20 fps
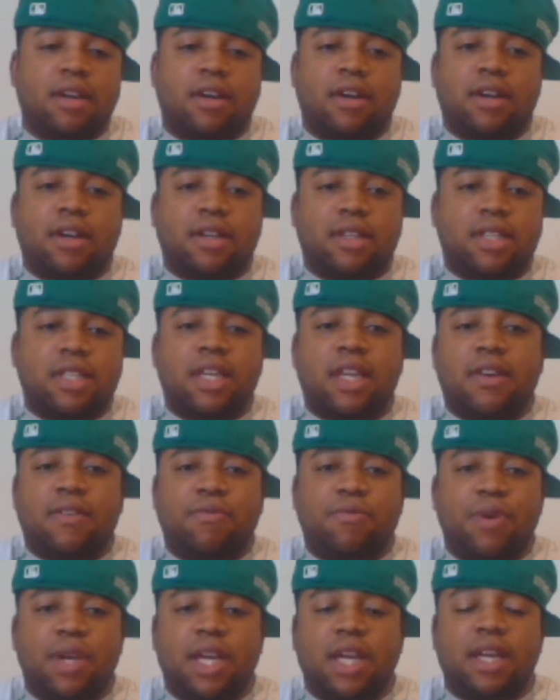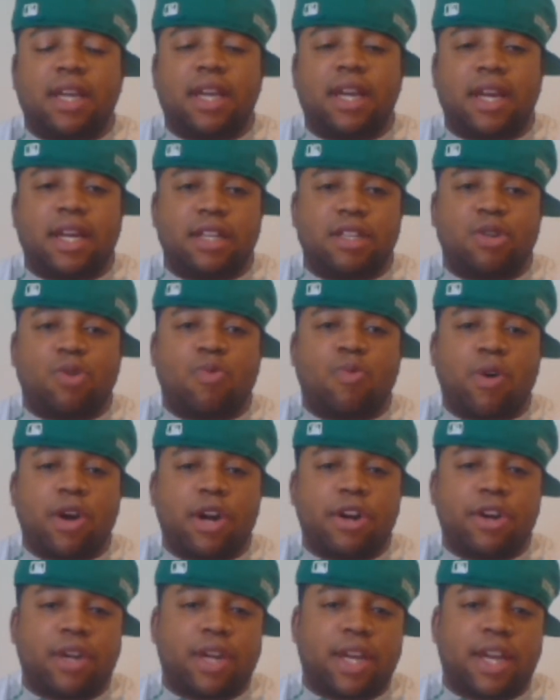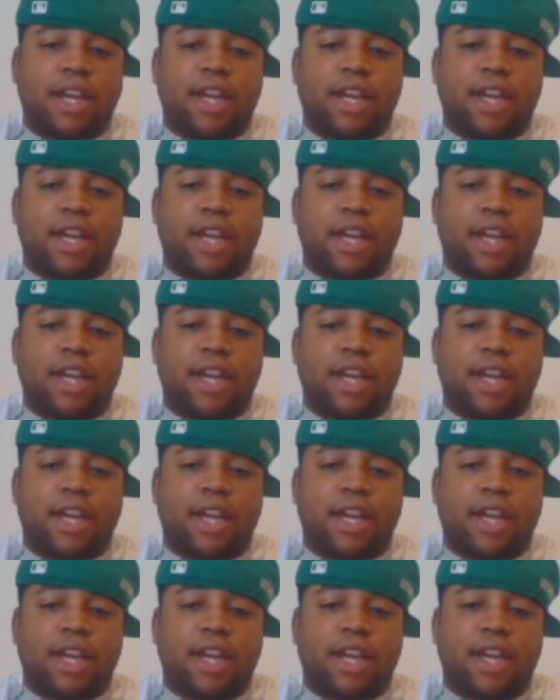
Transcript: uh, see if we could get it to work.